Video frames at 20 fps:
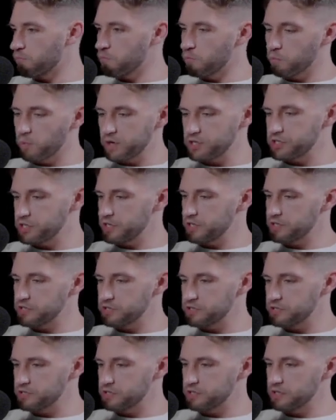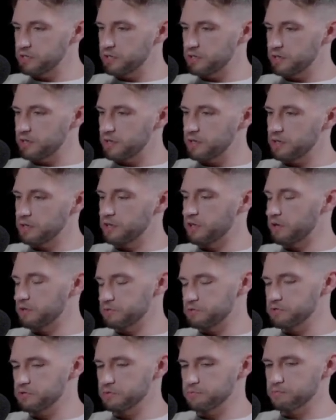Which is
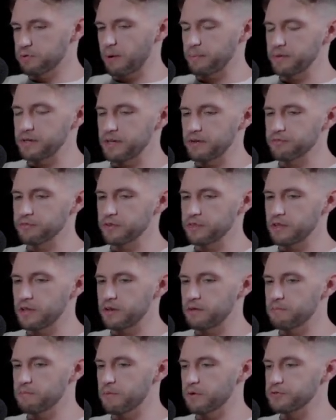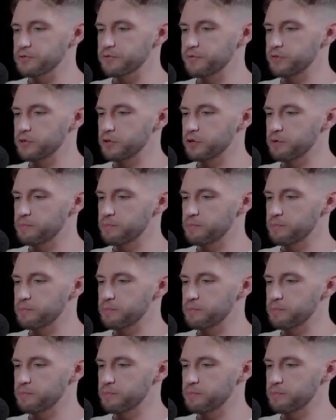probably different than most of you